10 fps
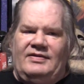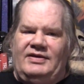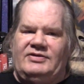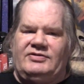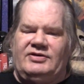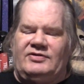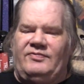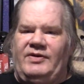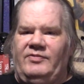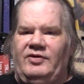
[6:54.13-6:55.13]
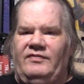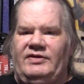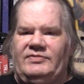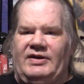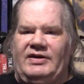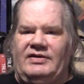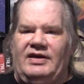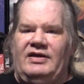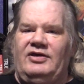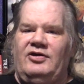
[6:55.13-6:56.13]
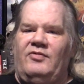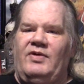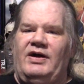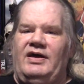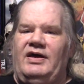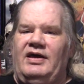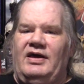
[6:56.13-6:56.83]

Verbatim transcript: these are just fun movies, man. And you know what?